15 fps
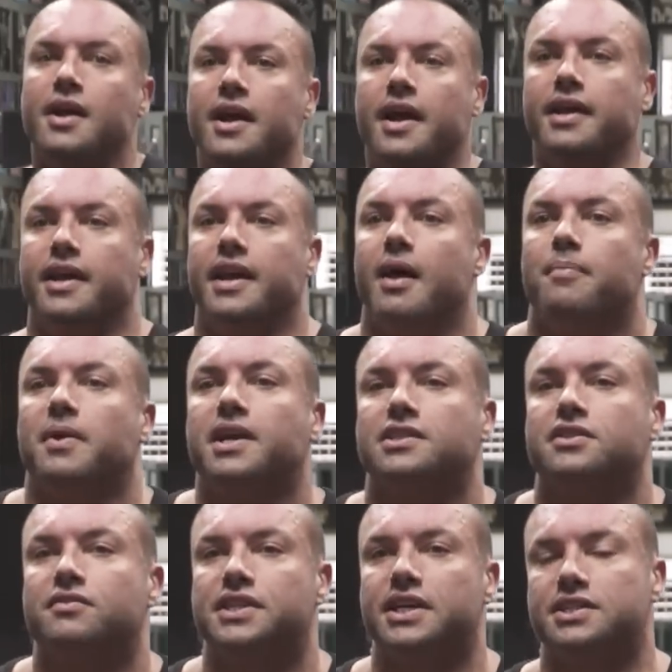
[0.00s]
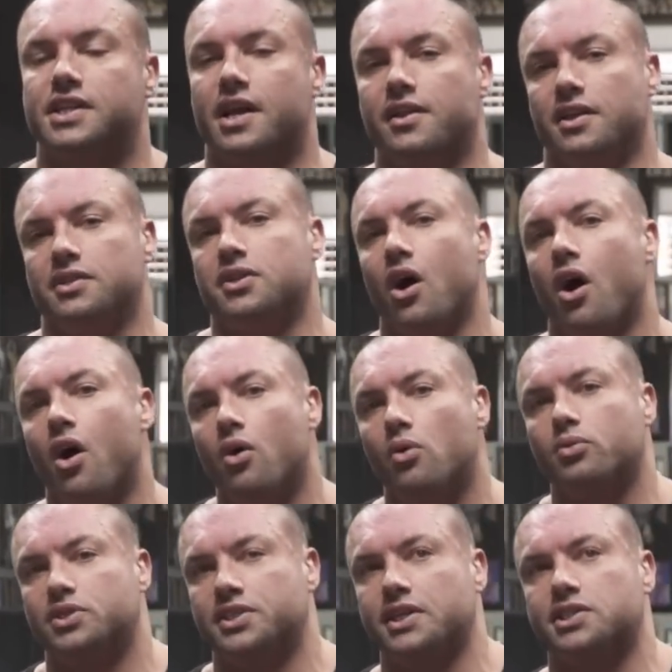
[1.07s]
and getting out, because you've just done this
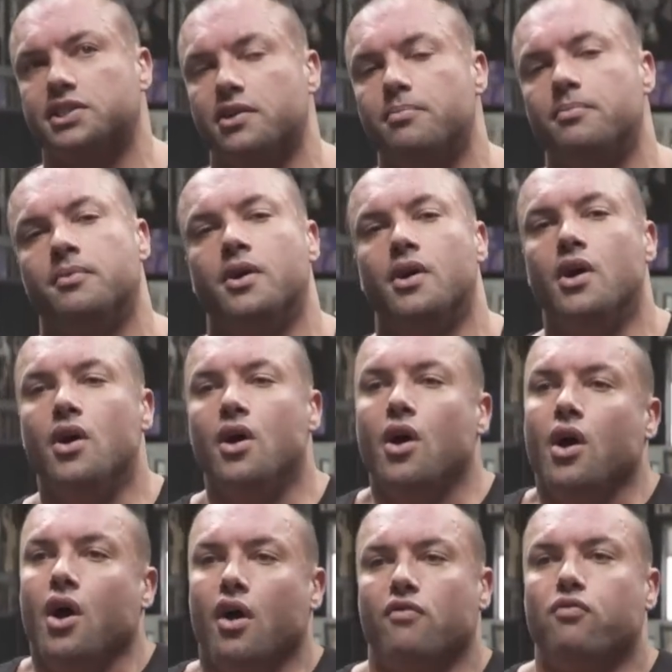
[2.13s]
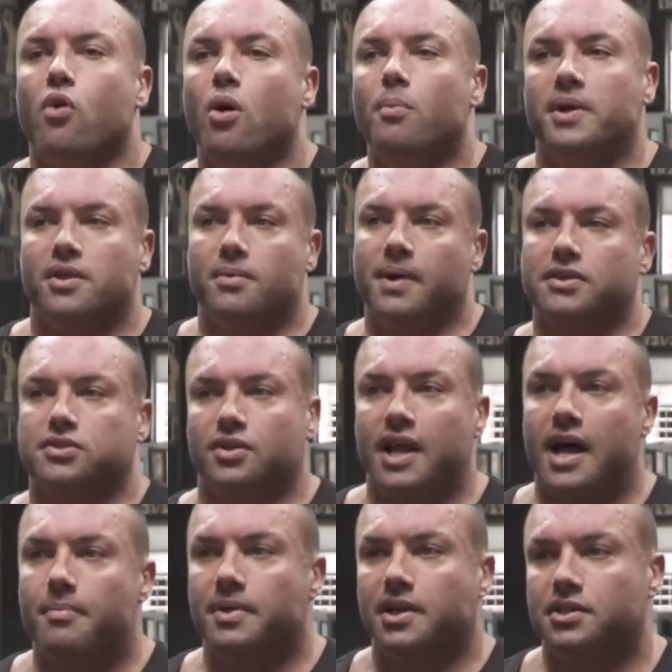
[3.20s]
whole system of warming the muscle
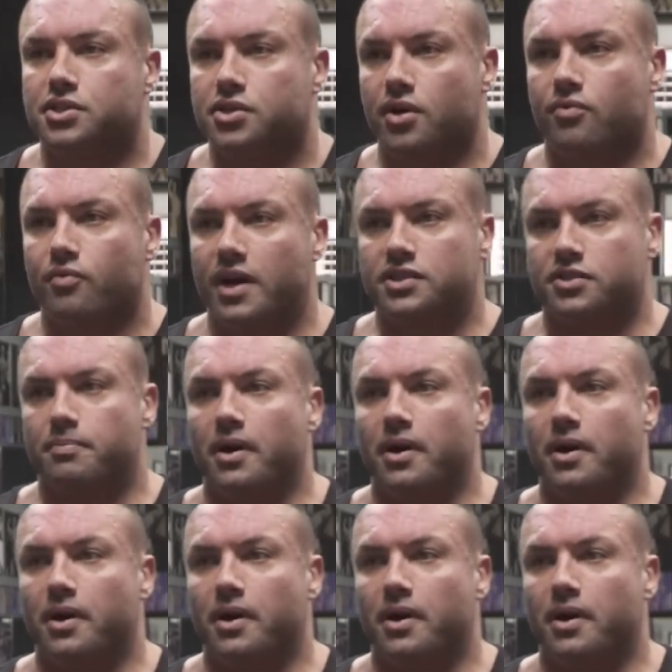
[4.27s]
up in a certain range of